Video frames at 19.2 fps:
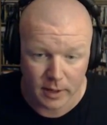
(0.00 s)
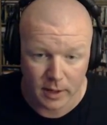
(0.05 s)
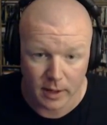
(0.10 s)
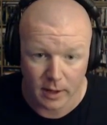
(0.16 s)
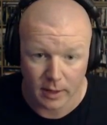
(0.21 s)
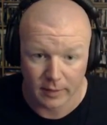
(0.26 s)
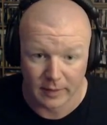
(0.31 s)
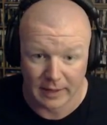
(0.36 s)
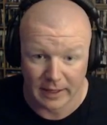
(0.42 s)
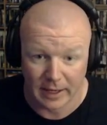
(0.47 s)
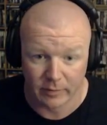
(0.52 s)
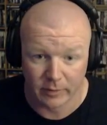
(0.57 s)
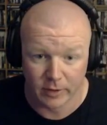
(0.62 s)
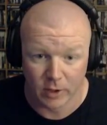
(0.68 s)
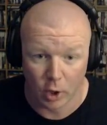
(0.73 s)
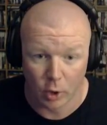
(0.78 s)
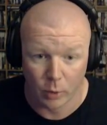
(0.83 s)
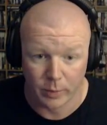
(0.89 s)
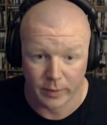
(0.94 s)
The lever to
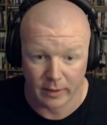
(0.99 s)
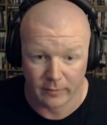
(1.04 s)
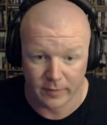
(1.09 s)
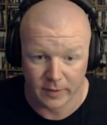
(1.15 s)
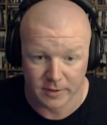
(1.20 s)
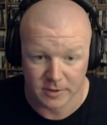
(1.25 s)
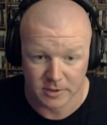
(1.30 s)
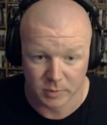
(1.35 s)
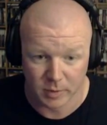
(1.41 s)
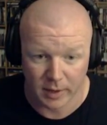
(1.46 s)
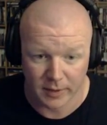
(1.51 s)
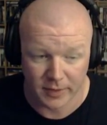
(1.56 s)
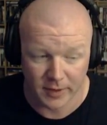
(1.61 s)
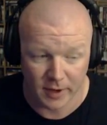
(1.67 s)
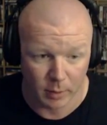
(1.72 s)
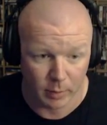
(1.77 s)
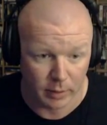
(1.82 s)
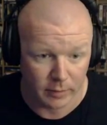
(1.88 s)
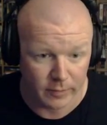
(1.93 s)
open that fence is right
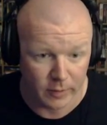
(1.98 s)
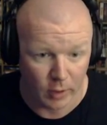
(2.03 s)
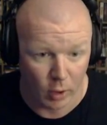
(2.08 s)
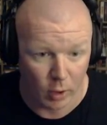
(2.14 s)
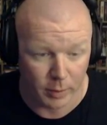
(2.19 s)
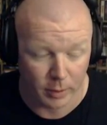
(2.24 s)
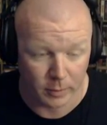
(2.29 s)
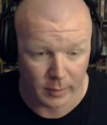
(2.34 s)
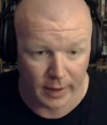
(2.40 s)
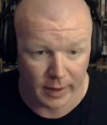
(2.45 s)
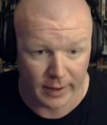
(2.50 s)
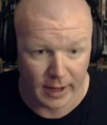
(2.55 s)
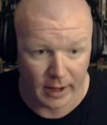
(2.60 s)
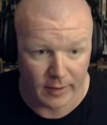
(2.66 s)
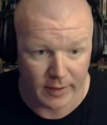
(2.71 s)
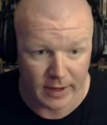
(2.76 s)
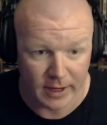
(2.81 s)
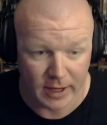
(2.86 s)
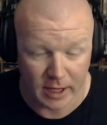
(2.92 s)
there, but if you open it right now,
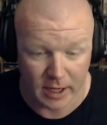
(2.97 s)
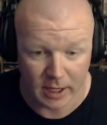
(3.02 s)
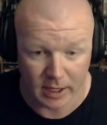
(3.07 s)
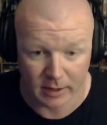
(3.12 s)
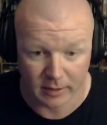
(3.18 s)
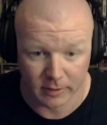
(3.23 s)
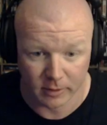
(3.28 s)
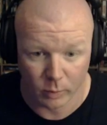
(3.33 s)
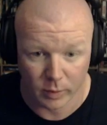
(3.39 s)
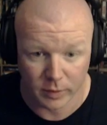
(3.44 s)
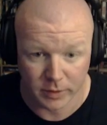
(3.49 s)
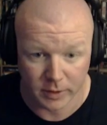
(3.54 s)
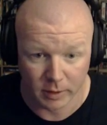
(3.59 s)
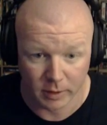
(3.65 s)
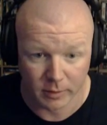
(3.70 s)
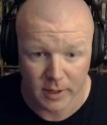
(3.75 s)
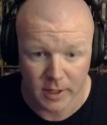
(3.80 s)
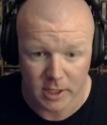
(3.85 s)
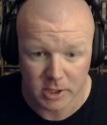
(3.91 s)
he can get in there with you.
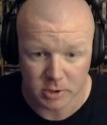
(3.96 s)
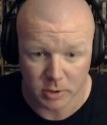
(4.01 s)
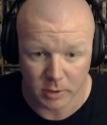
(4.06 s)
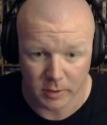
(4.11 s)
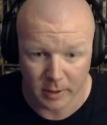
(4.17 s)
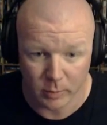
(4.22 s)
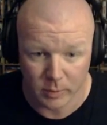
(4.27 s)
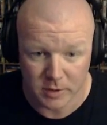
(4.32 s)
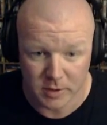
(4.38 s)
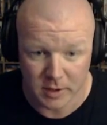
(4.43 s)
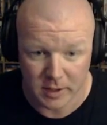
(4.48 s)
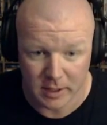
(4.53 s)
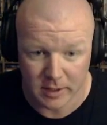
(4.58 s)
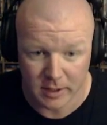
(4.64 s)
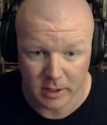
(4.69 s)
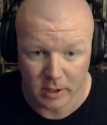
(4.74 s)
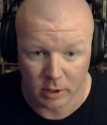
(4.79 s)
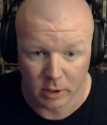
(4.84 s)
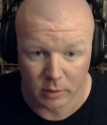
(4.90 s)
So then what you need to
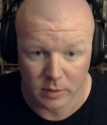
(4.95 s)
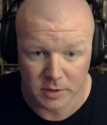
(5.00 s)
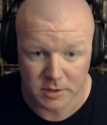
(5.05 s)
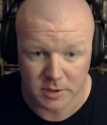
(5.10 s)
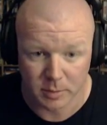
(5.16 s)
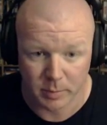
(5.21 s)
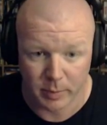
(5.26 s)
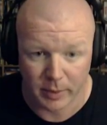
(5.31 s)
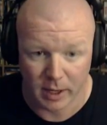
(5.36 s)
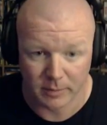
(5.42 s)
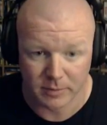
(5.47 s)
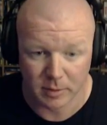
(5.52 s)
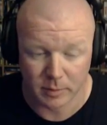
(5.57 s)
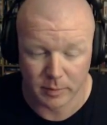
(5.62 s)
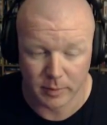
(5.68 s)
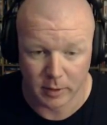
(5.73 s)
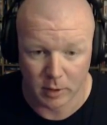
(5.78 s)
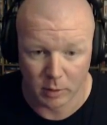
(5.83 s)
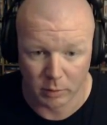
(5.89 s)
do is to pick up
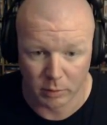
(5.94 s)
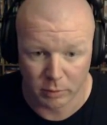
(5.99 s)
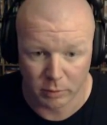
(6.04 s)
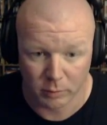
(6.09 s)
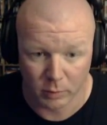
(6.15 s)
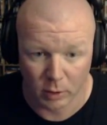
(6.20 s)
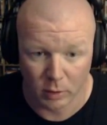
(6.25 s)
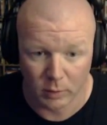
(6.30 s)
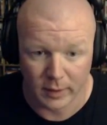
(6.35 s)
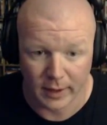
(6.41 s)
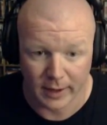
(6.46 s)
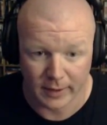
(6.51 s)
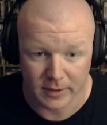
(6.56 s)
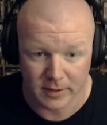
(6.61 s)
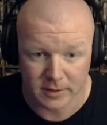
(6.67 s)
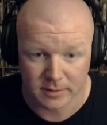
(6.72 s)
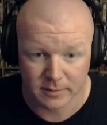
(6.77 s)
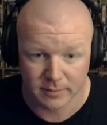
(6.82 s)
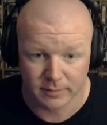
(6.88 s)
something you can throw, like
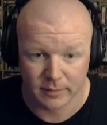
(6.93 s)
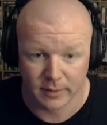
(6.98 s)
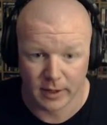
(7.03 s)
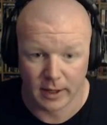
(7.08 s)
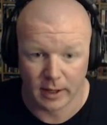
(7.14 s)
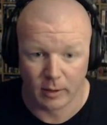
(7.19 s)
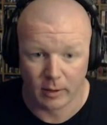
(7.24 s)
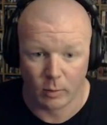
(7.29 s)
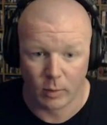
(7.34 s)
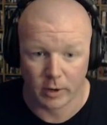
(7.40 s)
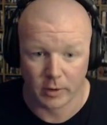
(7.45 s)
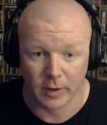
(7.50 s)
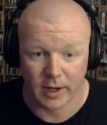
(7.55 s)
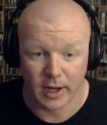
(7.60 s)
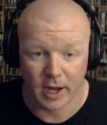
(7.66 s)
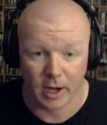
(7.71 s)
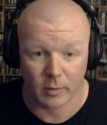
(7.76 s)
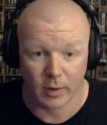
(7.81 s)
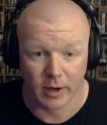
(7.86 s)
this watering
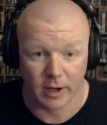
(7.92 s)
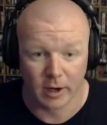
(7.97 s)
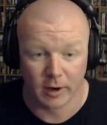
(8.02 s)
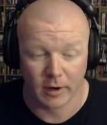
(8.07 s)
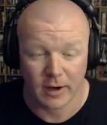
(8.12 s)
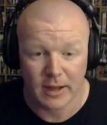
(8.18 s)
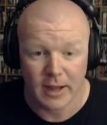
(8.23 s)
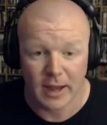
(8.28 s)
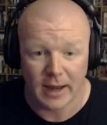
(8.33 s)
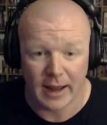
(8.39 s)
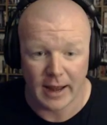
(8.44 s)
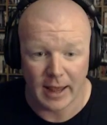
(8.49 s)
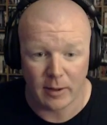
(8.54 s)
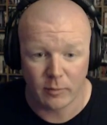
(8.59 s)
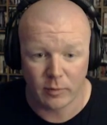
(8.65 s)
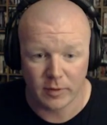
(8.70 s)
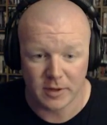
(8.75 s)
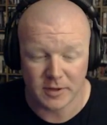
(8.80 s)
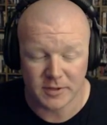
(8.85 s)
can right here, and aim
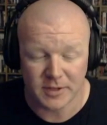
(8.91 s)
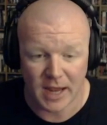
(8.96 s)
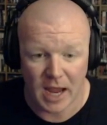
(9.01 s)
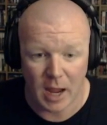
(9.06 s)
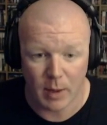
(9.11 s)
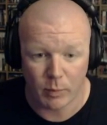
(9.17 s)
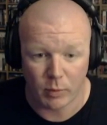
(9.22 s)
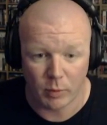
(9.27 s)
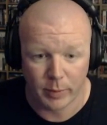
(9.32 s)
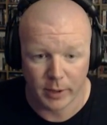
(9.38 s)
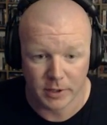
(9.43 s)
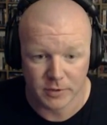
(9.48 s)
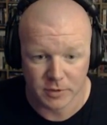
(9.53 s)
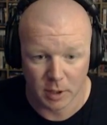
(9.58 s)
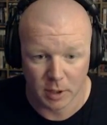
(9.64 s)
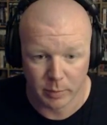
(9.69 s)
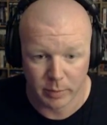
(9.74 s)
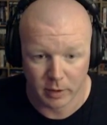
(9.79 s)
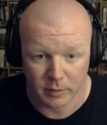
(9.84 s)
for this apple picture
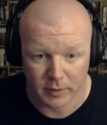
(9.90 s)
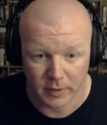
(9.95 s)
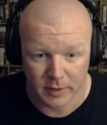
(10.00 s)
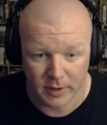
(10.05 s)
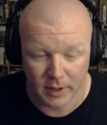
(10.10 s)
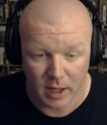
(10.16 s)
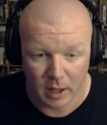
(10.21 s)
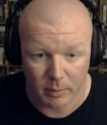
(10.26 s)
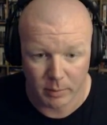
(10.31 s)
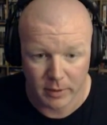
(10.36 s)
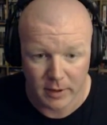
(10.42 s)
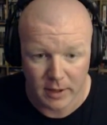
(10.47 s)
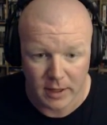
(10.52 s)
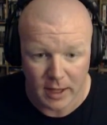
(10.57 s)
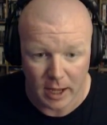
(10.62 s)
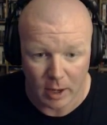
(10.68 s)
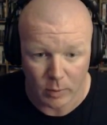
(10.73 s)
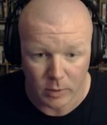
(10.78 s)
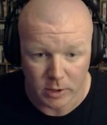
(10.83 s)
up here at the top.
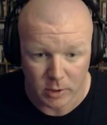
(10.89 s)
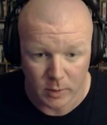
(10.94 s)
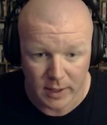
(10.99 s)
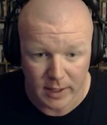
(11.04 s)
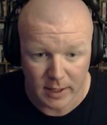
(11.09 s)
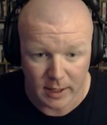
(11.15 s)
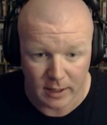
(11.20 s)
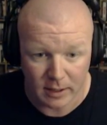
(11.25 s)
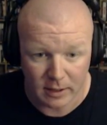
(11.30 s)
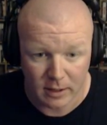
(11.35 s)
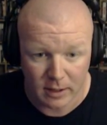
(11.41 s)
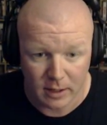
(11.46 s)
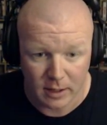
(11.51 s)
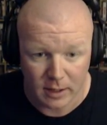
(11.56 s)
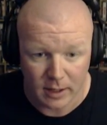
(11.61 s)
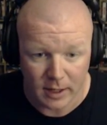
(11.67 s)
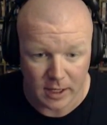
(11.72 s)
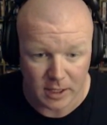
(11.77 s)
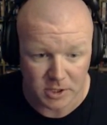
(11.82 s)
And when you hit it,
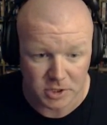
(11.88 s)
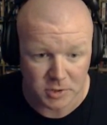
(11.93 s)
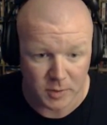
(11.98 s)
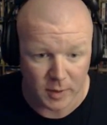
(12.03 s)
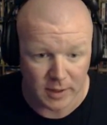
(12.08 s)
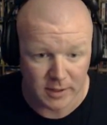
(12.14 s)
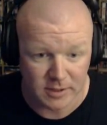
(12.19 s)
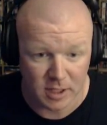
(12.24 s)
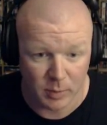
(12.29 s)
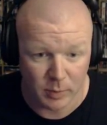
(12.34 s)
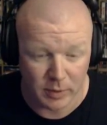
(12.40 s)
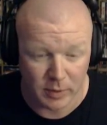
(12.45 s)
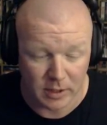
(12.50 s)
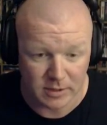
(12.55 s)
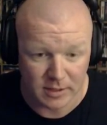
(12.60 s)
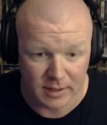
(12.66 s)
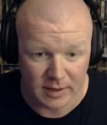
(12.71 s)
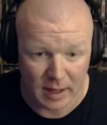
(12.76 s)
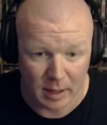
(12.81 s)
it straightens up, and you
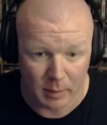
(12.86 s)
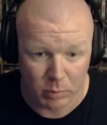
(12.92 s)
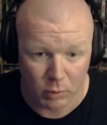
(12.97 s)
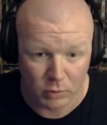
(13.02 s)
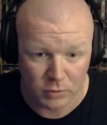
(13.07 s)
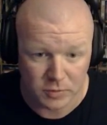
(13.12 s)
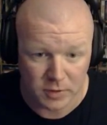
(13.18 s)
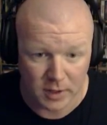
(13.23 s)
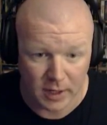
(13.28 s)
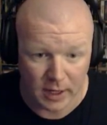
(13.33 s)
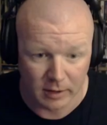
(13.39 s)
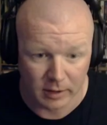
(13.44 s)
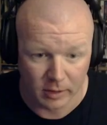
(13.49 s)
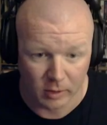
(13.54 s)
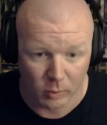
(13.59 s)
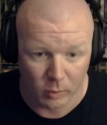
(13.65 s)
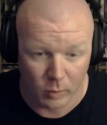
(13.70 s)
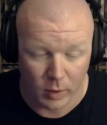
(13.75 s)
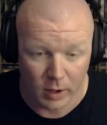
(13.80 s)
see that portrait hanging on the
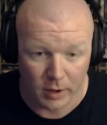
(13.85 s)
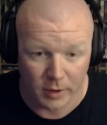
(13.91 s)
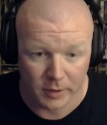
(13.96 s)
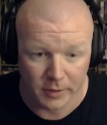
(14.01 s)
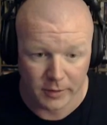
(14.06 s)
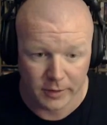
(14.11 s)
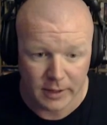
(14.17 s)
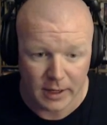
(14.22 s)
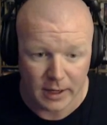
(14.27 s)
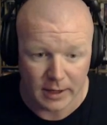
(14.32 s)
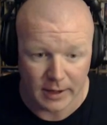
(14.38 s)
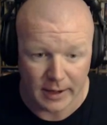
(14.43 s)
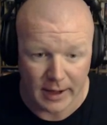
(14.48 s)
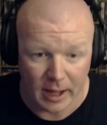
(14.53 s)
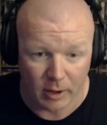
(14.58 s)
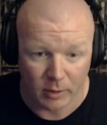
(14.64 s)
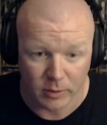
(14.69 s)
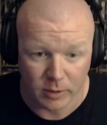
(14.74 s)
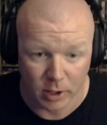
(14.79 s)
wall
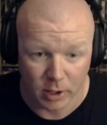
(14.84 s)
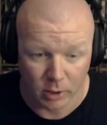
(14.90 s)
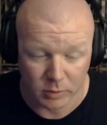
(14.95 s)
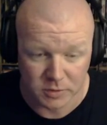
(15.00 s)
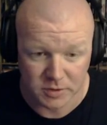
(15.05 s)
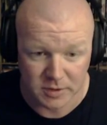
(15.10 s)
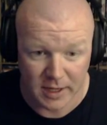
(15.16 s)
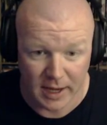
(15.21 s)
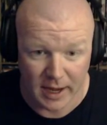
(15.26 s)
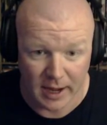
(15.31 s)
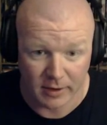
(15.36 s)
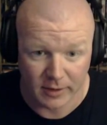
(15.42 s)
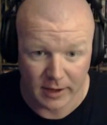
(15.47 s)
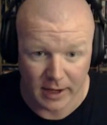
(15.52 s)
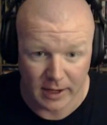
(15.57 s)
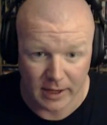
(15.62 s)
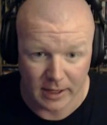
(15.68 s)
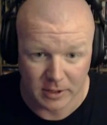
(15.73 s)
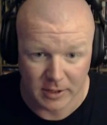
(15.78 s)
now goes down,
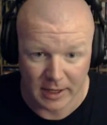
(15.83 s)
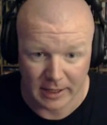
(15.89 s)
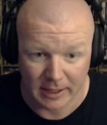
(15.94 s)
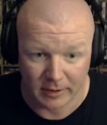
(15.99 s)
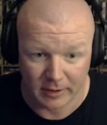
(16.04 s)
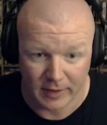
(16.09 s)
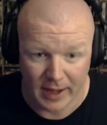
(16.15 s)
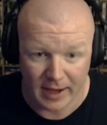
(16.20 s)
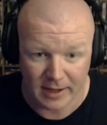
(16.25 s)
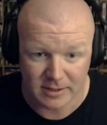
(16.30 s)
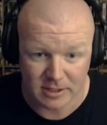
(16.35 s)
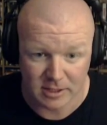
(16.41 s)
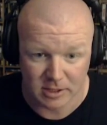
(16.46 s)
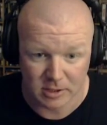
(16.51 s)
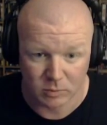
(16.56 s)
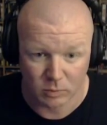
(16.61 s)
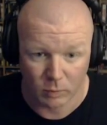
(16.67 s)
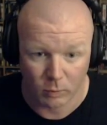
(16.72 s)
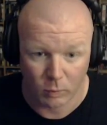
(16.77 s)
and then you got a little
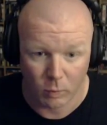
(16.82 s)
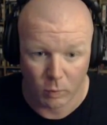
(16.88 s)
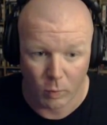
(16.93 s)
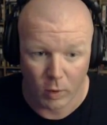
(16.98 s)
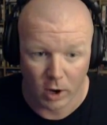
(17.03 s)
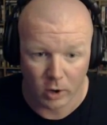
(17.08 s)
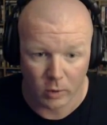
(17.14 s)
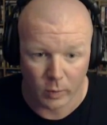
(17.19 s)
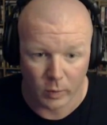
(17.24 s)
access walkway